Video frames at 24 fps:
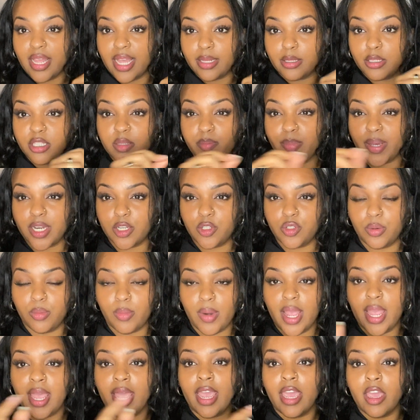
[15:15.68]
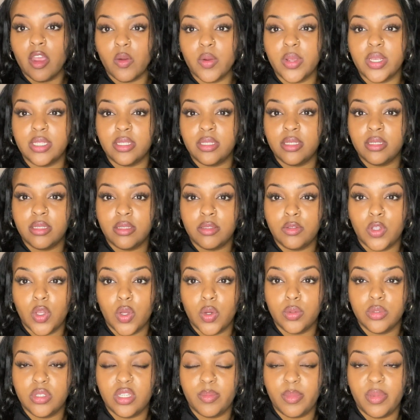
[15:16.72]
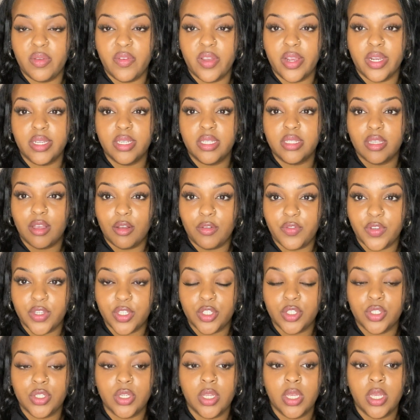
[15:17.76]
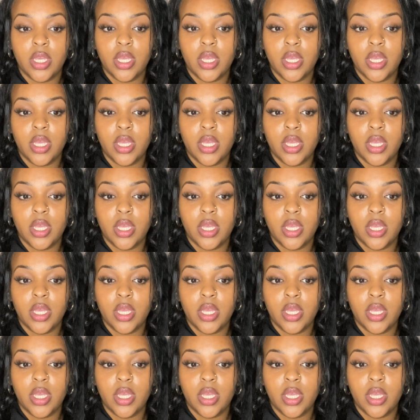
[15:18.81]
spectrum, right? Aries is known to be very selfish.